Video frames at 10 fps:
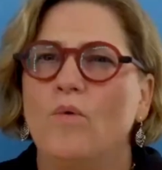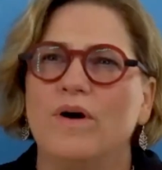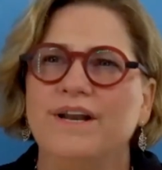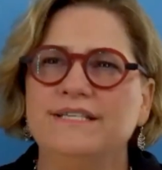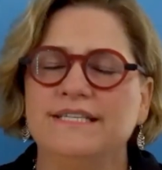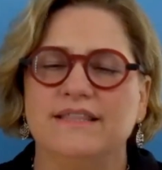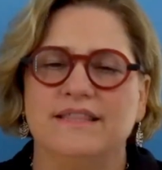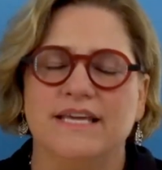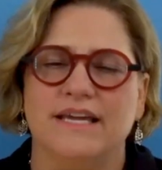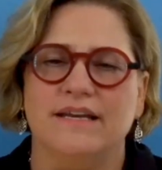What is it
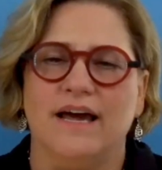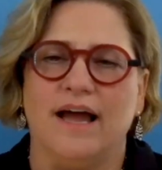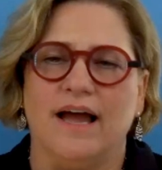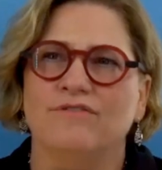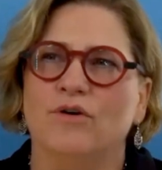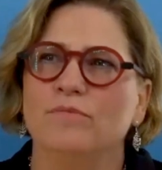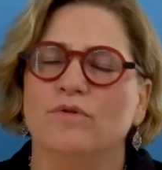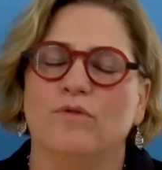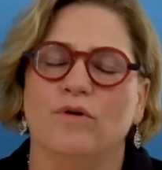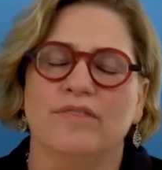that I've heard
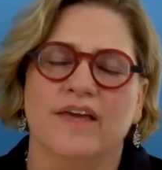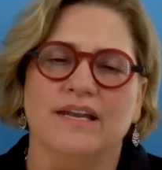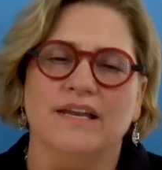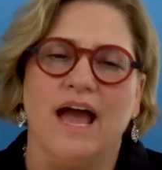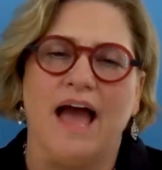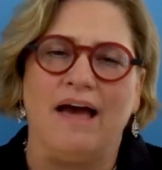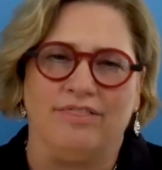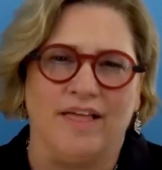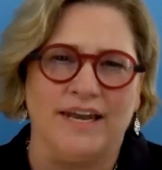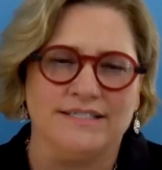before, that
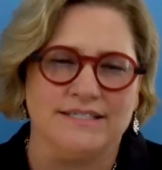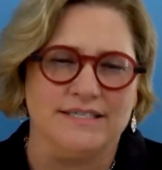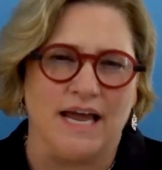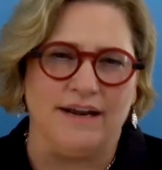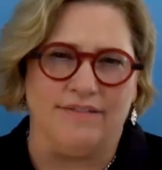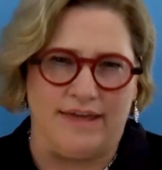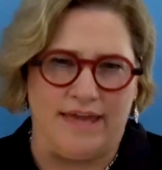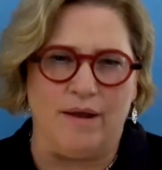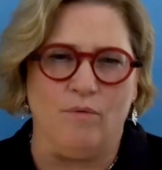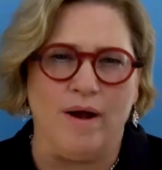athletics is kind of the
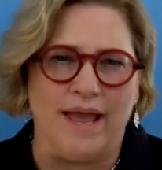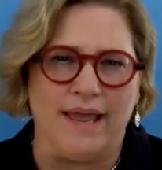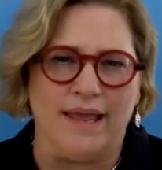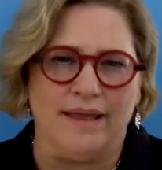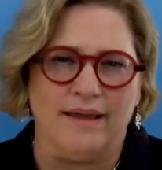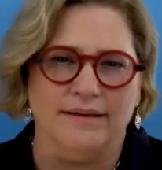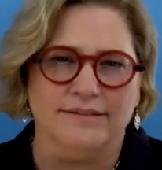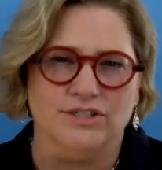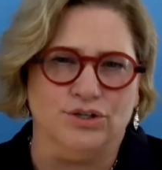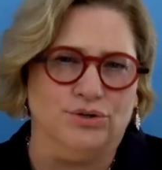gateway
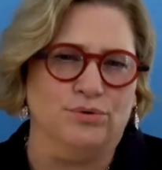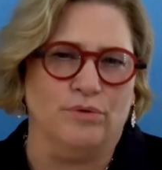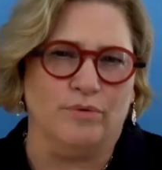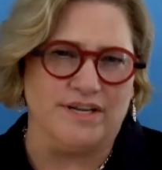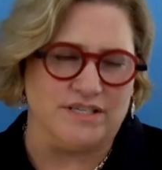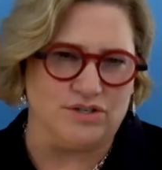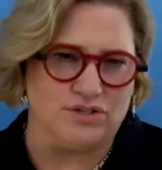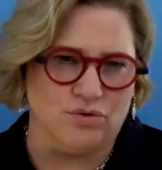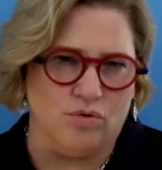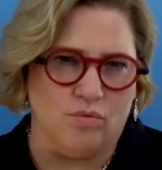to the rest of the
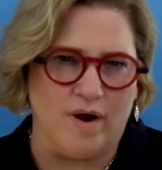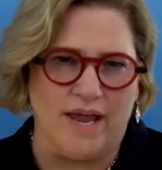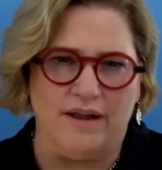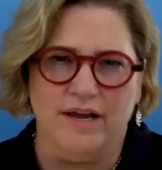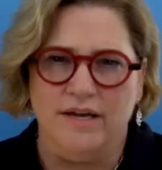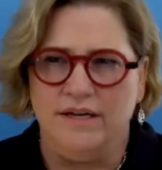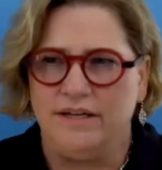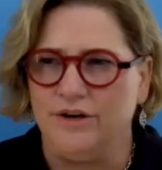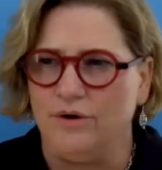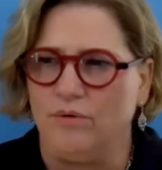school when,
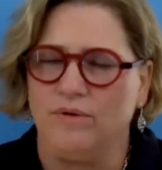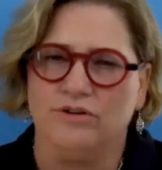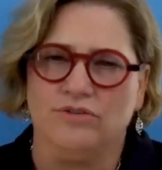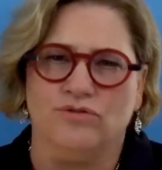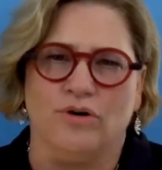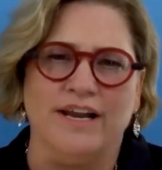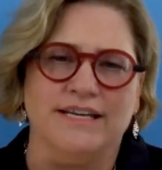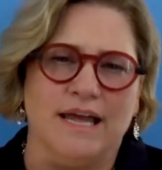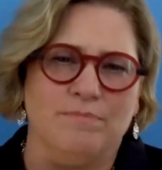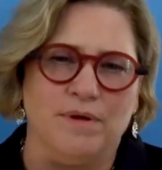trying to
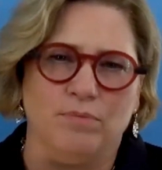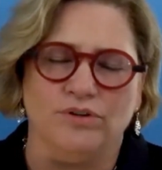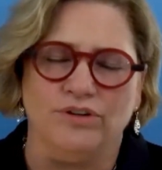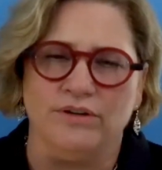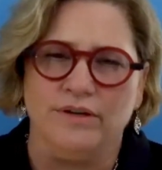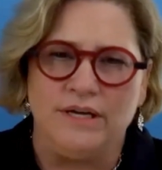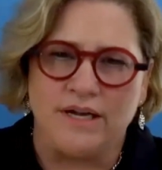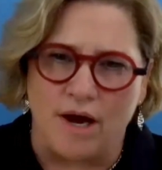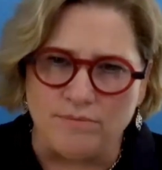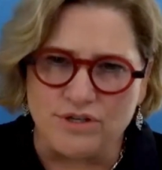get people to
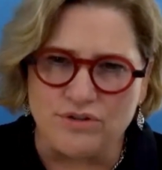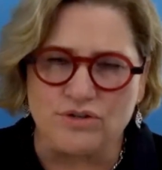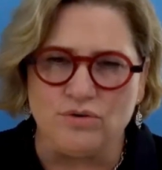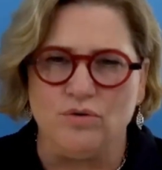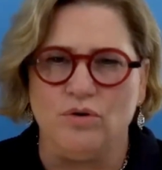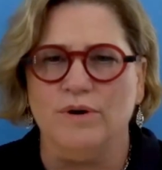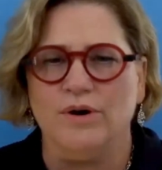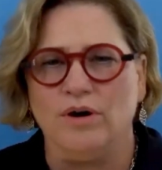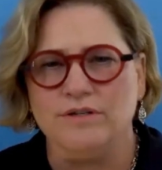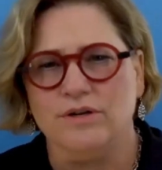come to the school, but
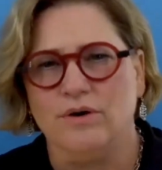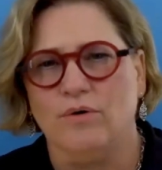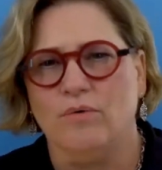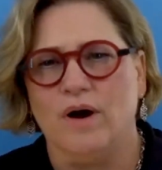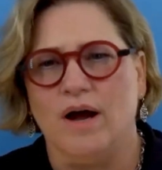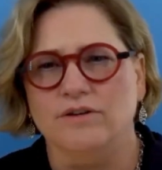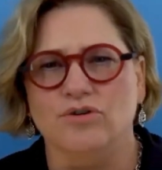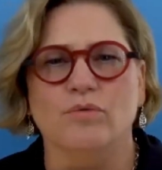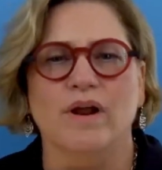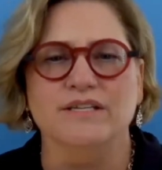also
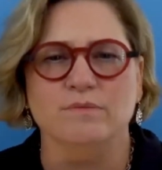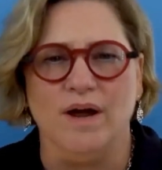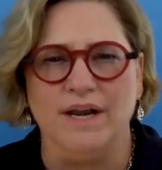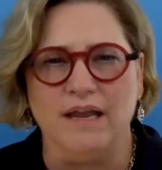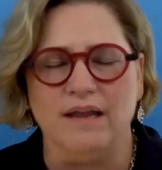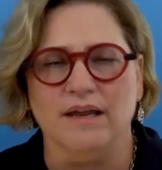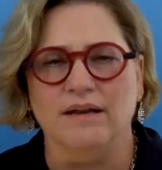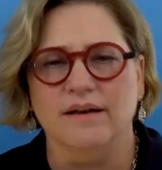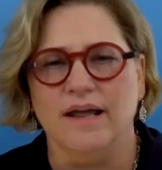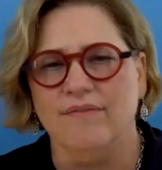to raise money
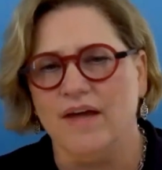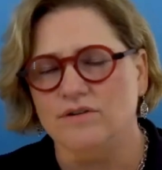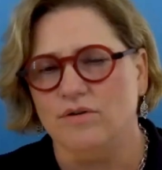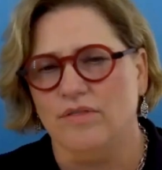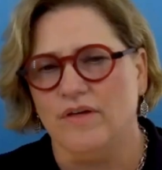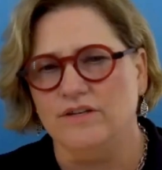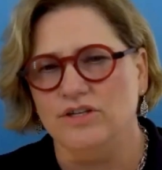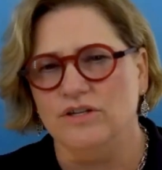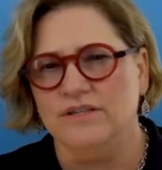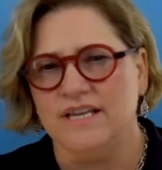and that sort of thing.
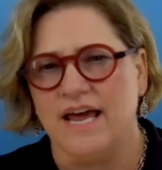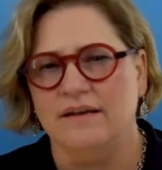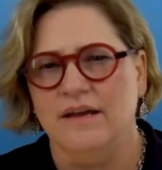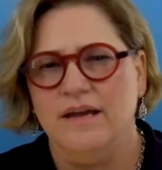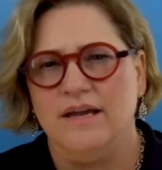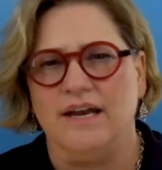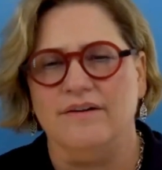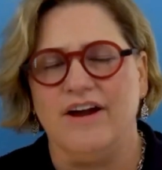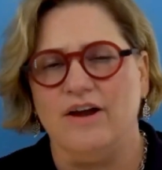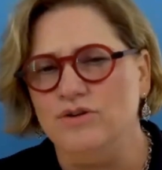Is that kind
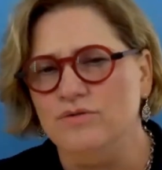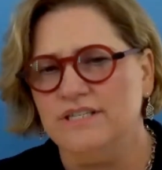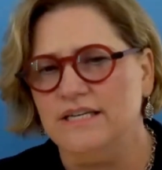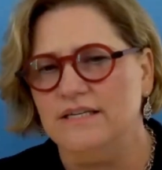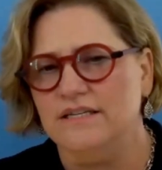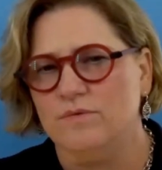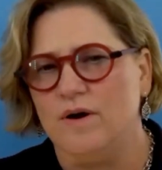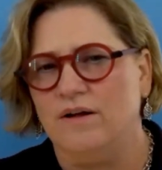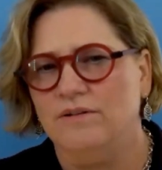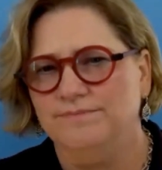of how you see it as
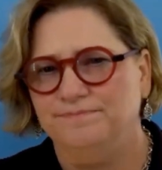well?